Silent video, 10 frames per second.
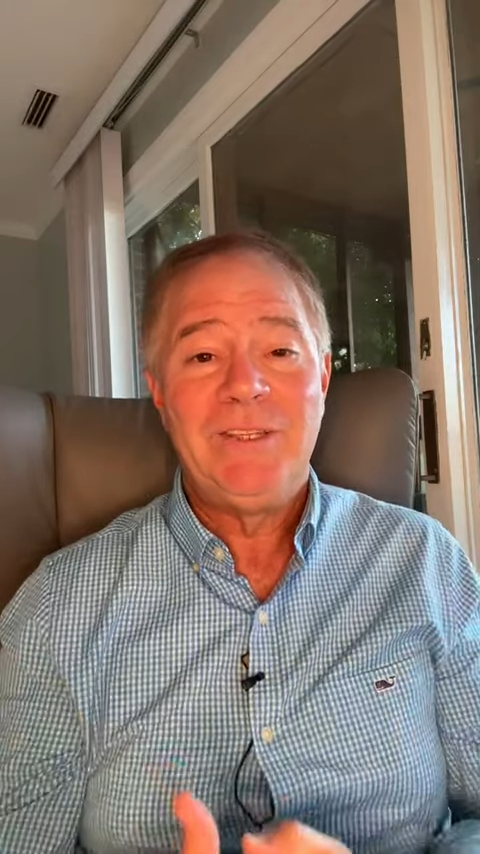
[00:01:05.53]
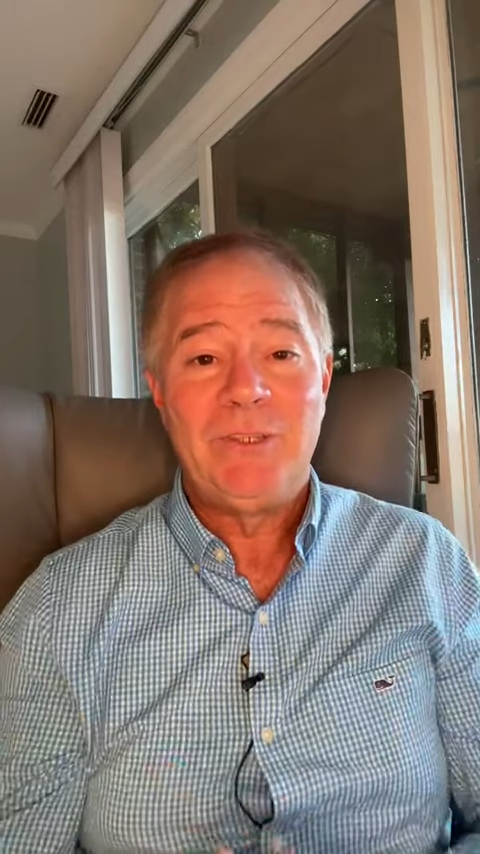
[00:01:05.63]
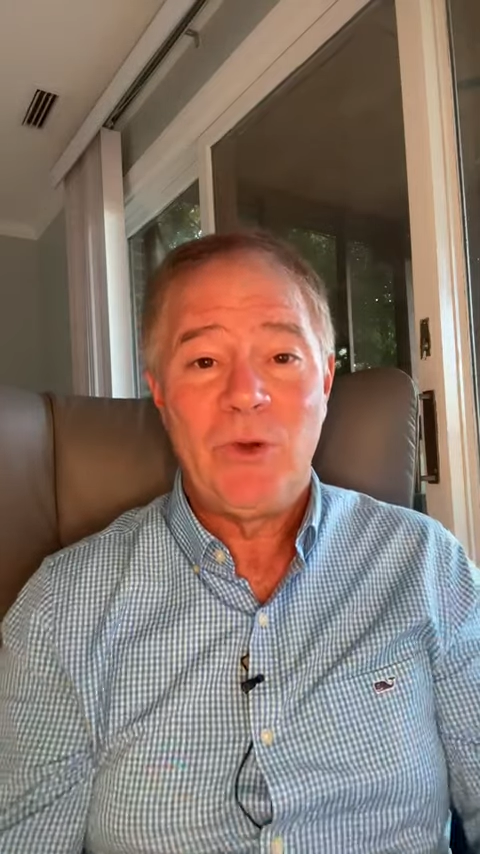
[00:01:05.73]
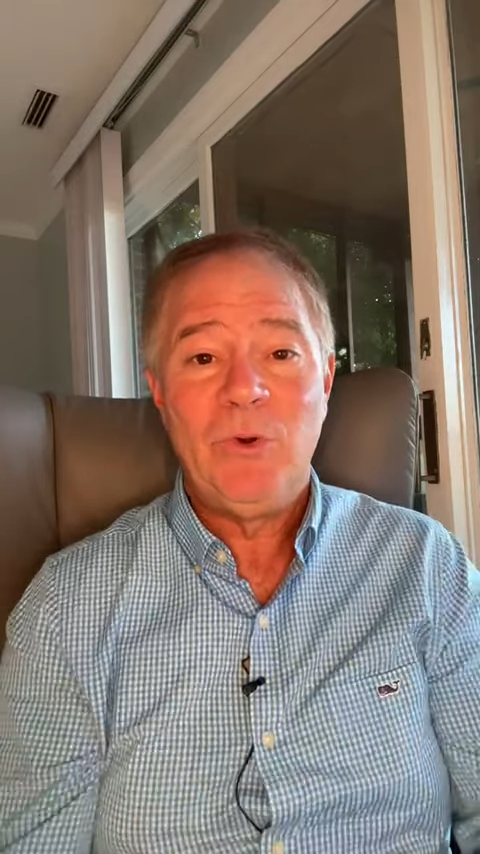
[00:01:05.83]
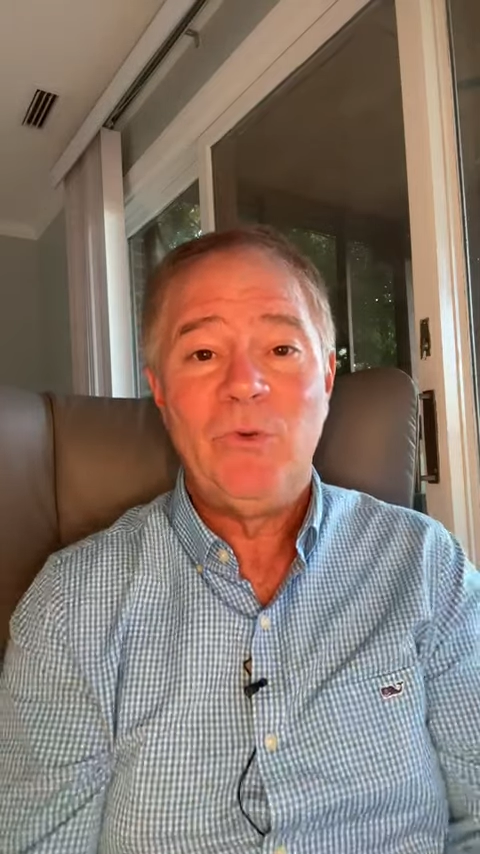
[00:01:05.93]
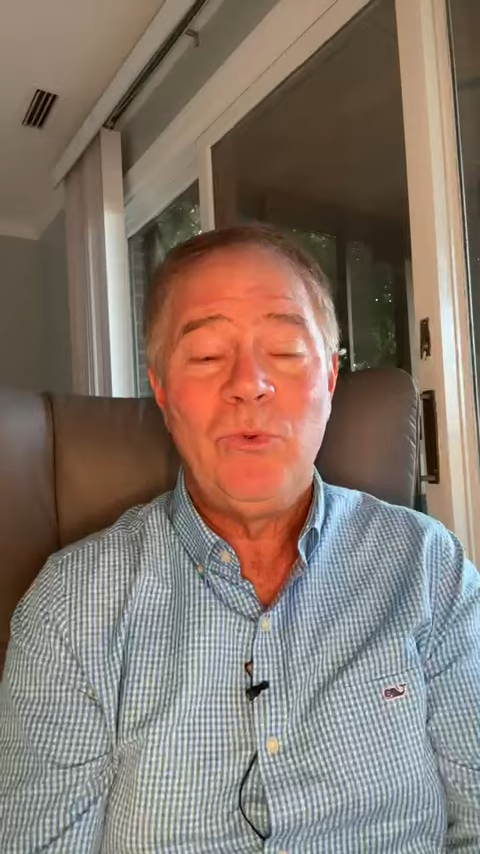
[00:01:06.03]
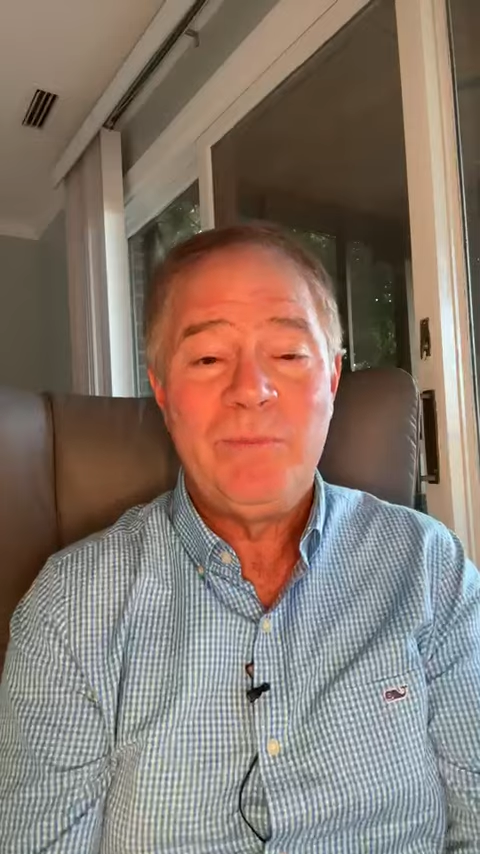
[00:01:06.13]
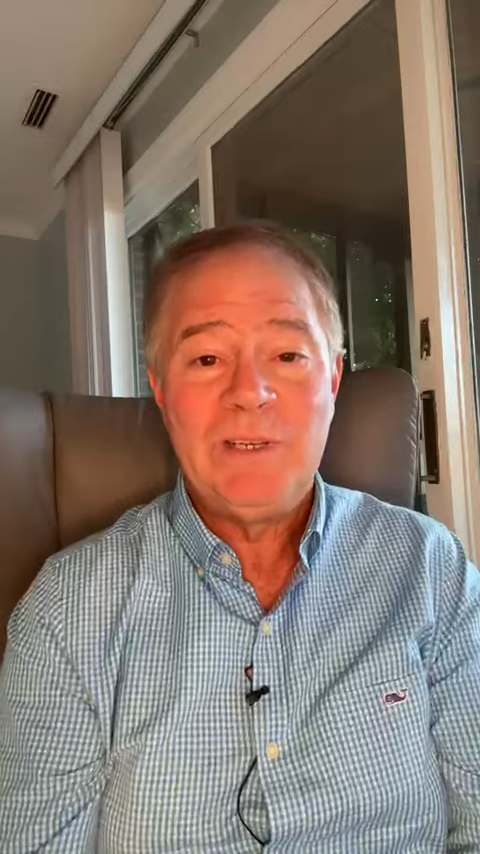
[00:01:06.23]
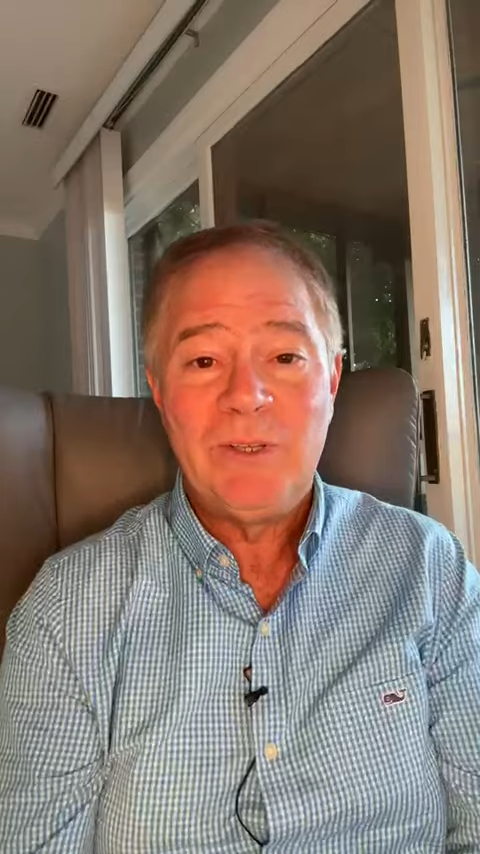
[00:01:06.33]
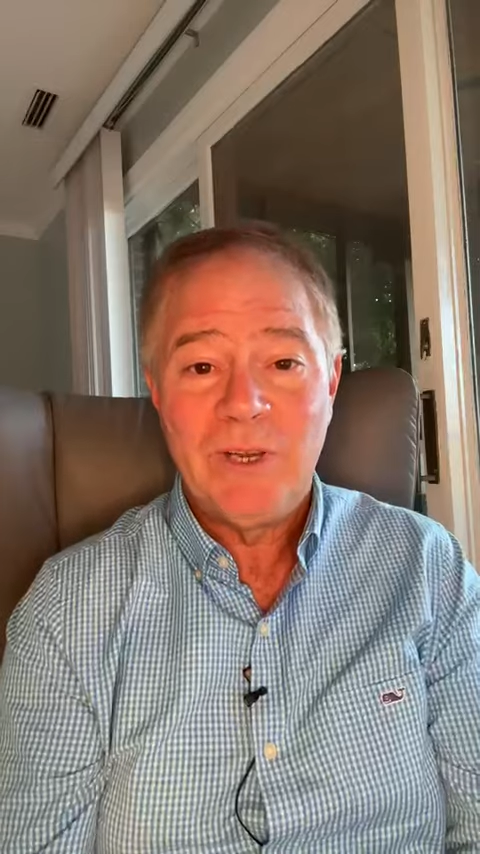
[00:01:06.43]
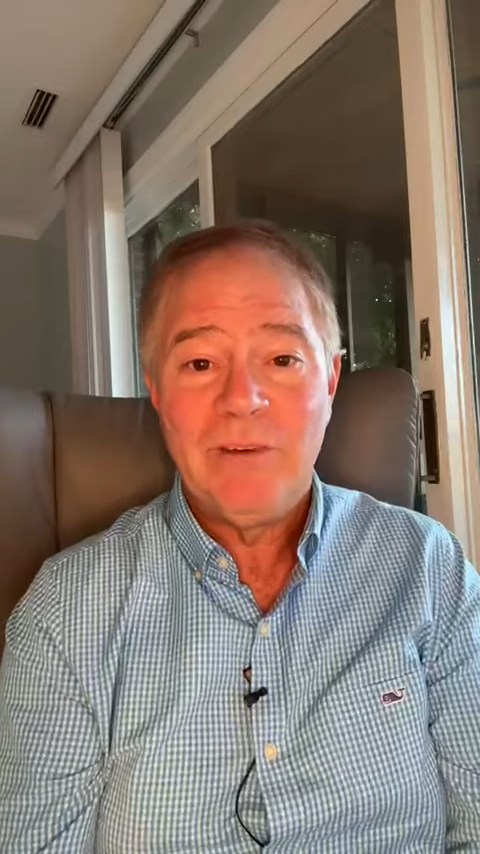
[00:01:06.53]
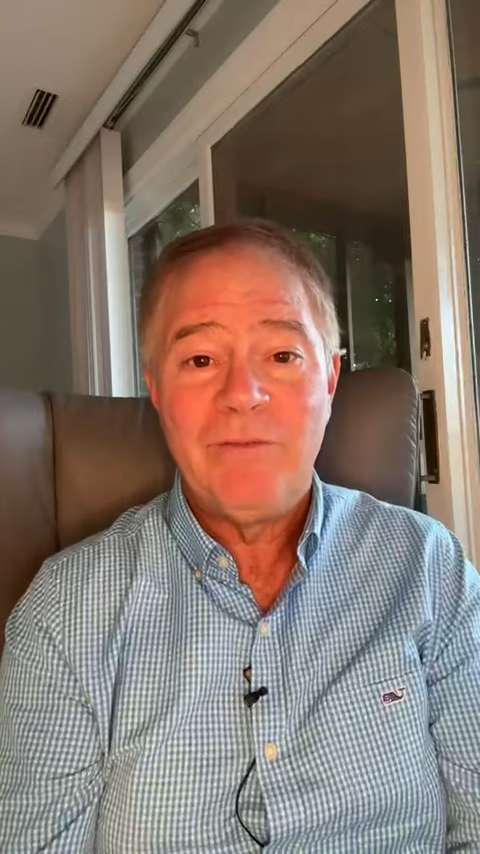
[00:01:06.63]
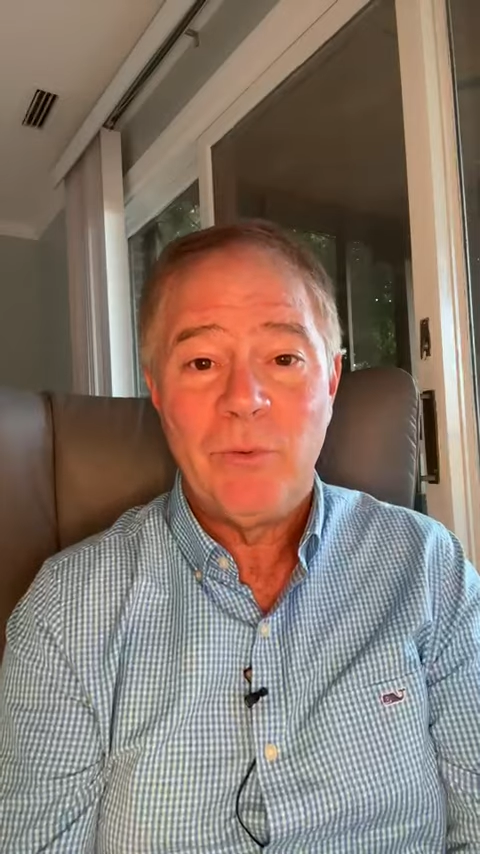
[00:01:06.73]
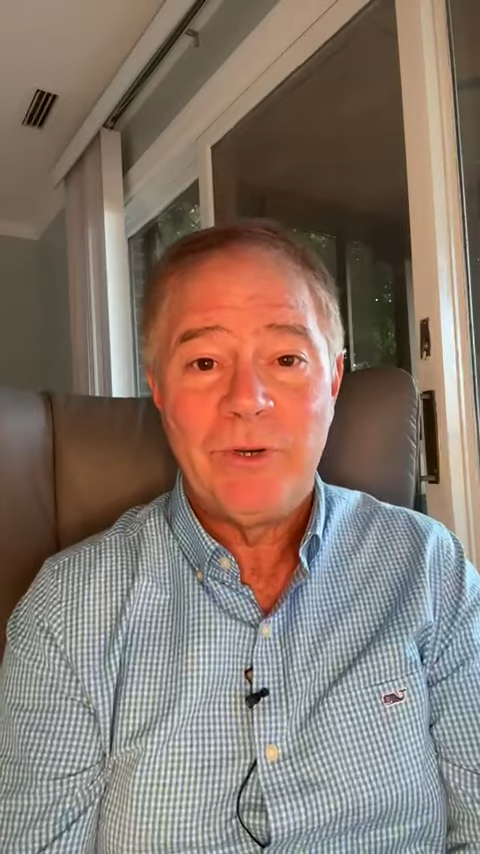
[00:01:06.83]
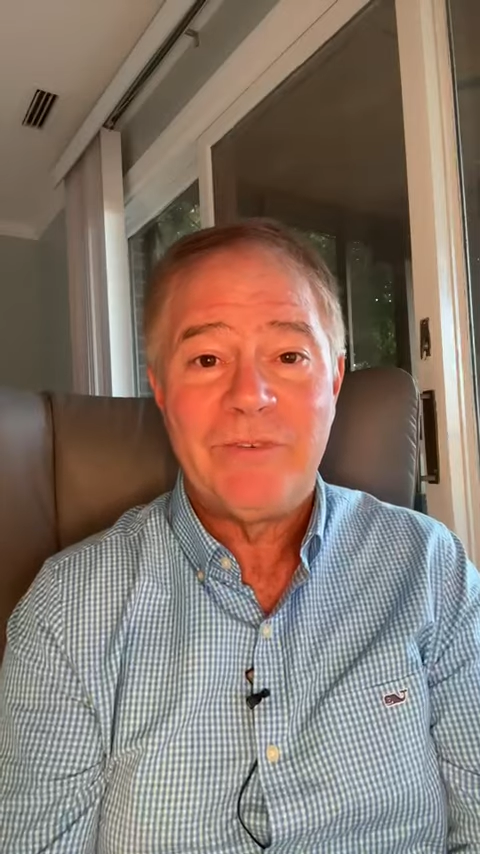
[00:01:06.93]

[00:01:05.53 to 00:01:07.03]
total we've been looking for